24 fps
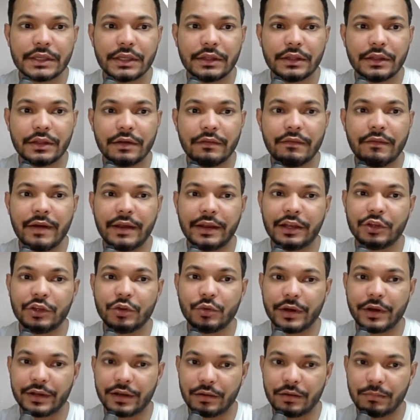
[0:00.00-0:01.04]
in the final
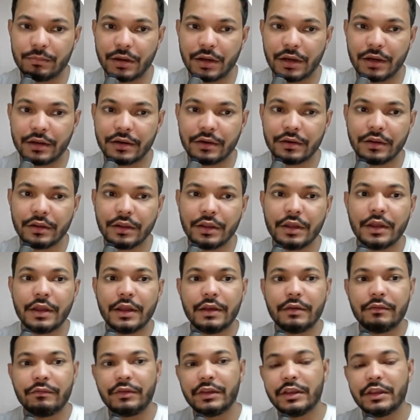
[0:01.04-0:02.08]
URL bar.
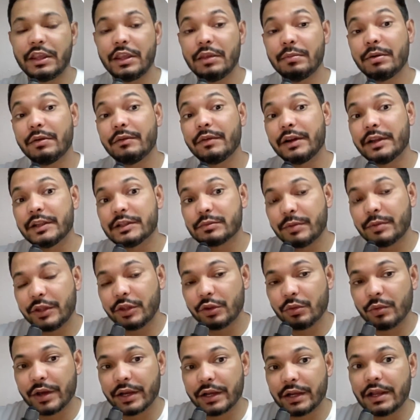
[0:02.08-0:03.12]
We keep our display
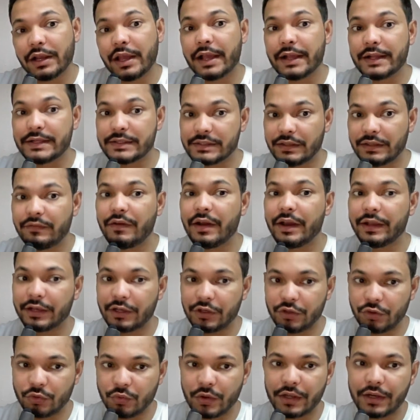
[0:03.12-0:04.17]
URL as the final
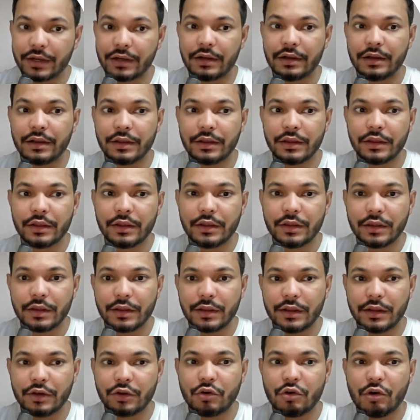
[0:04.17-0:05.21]
URL.
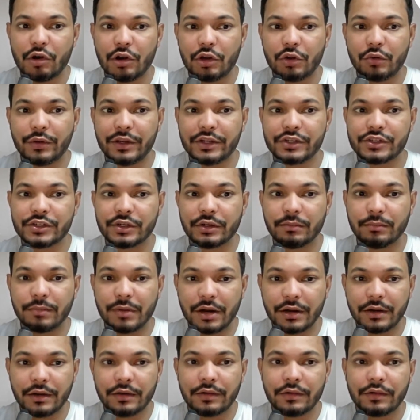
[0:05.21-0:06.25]
In call to action
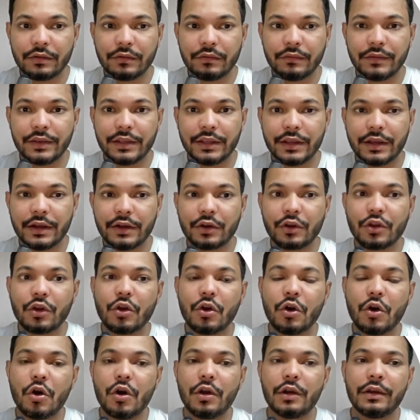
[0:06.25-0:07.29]
button, we can
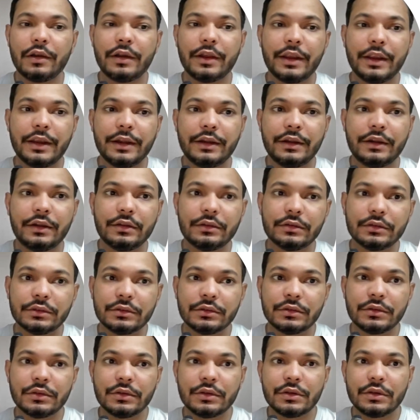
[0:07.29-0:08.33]
call it
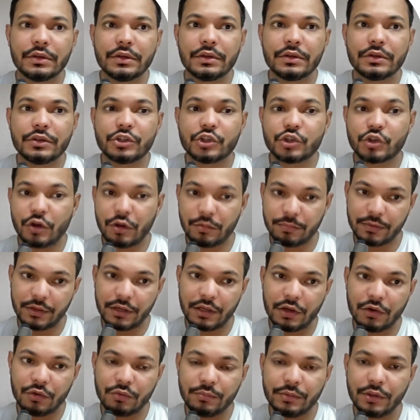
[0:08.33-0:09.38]
shop
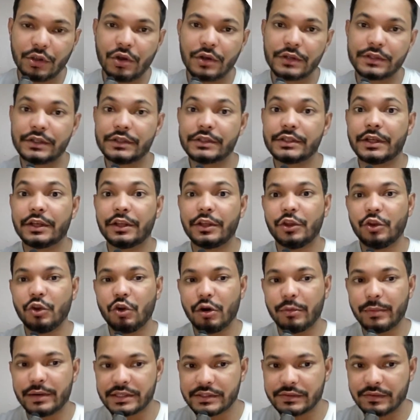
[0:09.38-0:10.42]
now because it's an
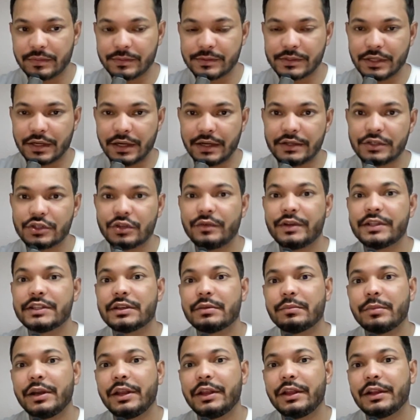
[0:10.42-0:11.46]
e-commerce website. So when
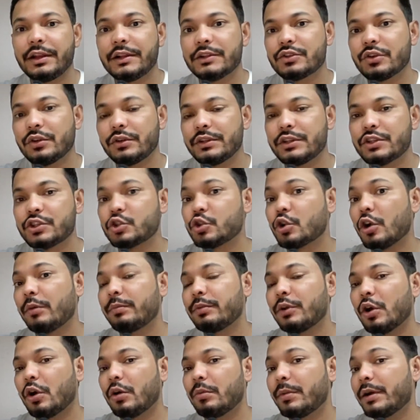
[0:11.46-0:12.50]
somebody clicks on this shop
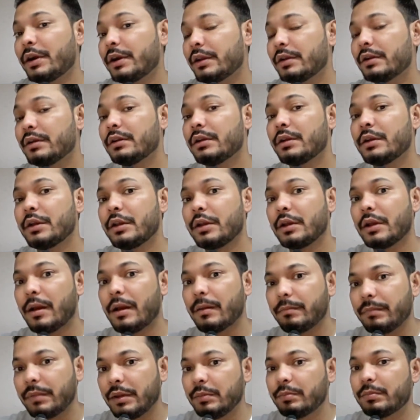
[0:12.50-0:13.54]
now button,
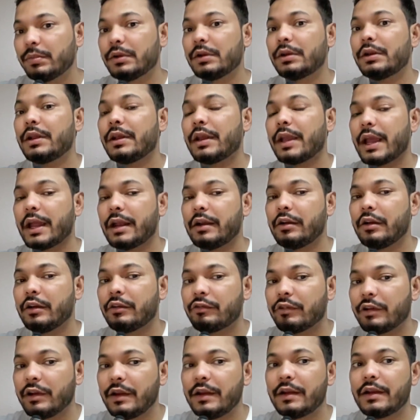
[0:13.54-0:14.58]
people can
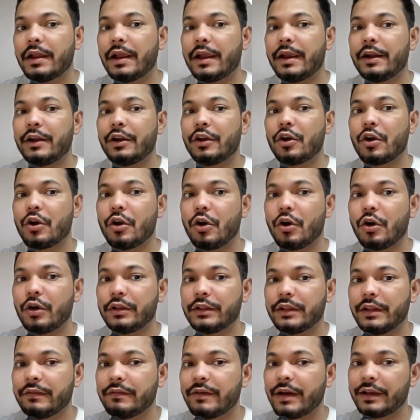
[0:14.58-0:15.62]
literally land on
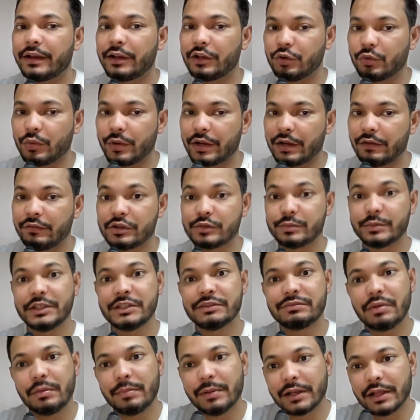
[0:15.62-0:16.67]
the final URL, which means
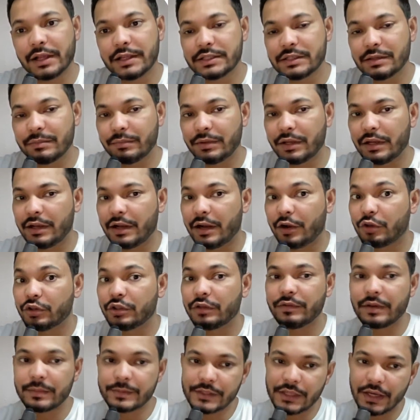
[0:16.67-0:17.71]
people can simply land on the
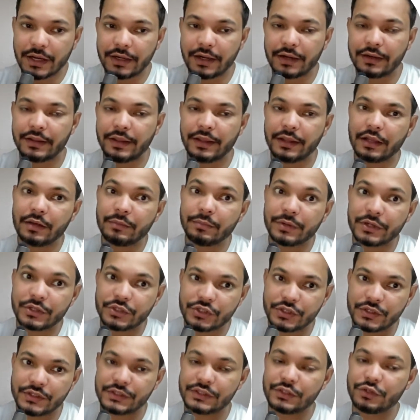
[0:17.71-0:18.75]
website and they can
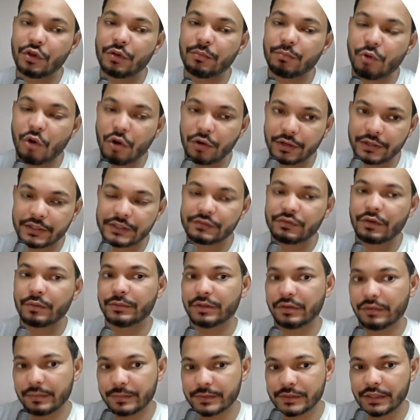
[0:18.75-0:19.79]
purchase your products from
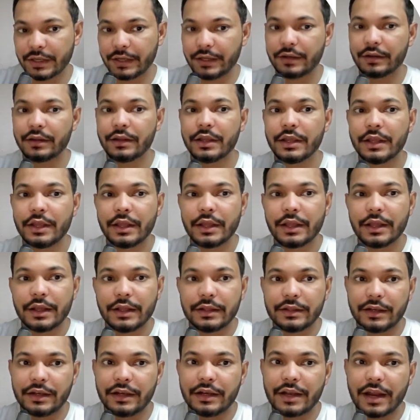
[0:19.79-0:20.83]
the website.
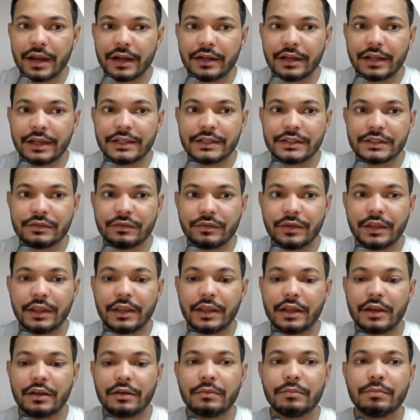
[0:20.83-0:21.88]
And in headlines, we
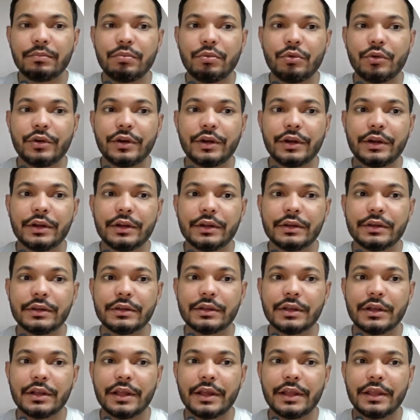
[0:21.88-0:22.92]
can put it
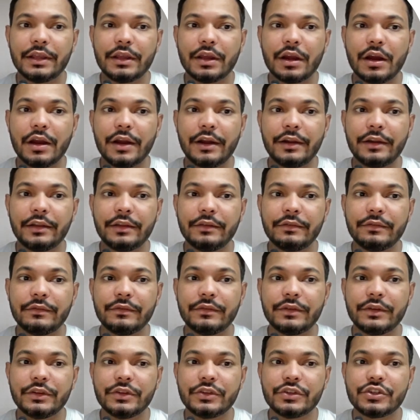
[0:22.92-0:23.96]
like
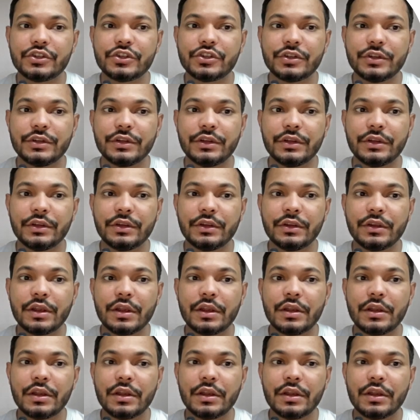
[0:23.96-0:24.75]
artificial